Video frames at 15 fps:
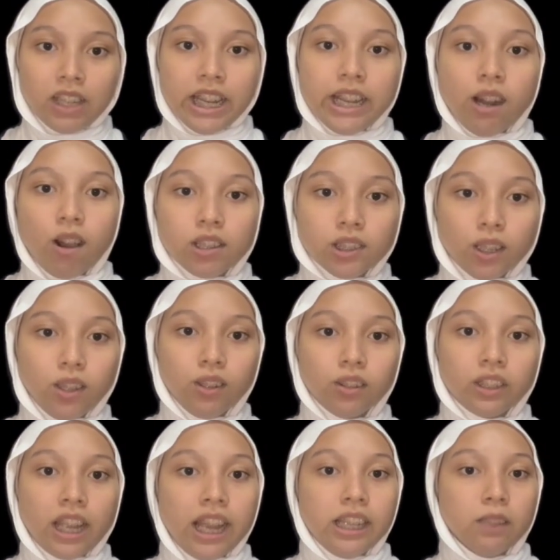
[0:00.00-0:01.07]
It also
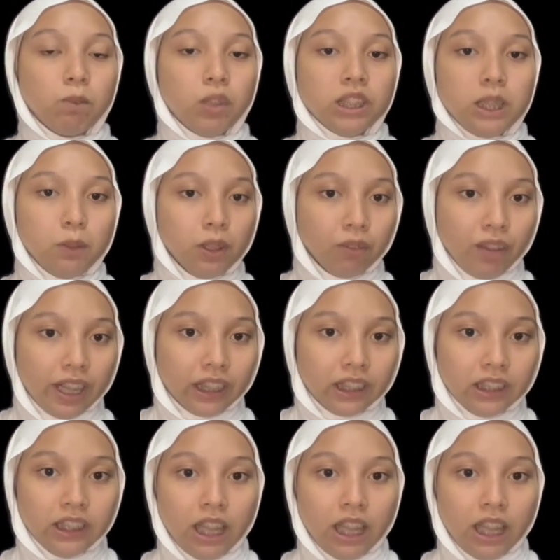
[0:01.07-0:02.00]
looks at possible factors